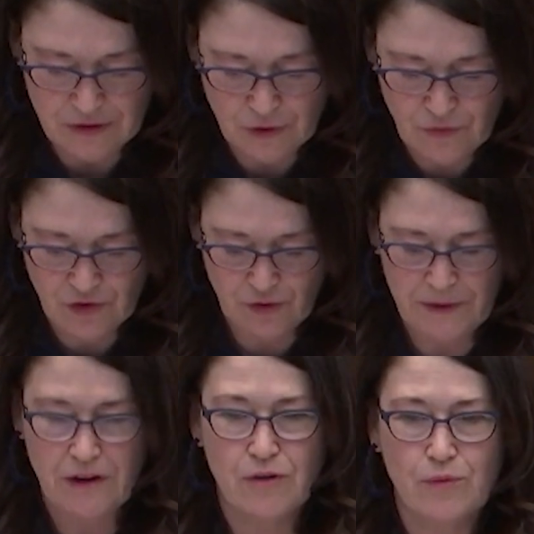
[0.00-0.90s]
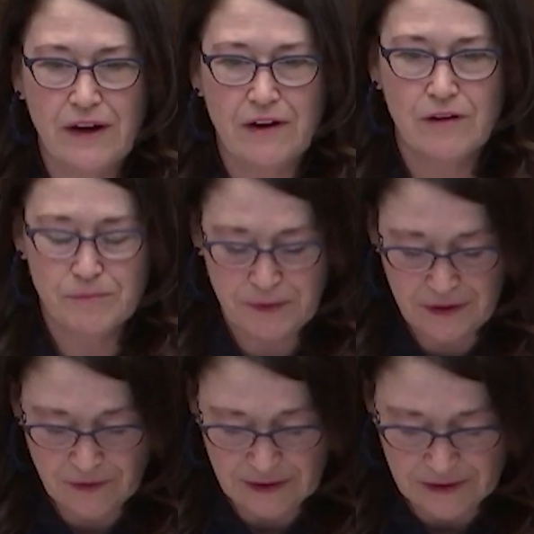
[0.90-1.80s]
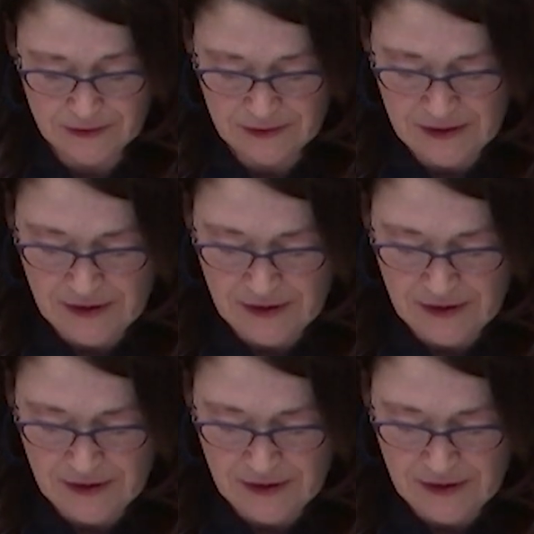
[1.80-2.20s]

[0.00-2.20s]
New fishermen are rare, period.